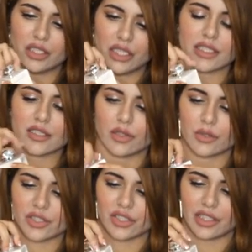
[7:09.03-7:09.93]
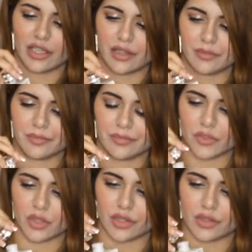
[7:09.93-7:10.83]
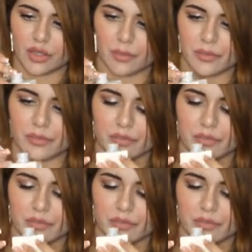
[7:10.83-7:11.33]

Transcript: It is a lotion, yeah, not a cream.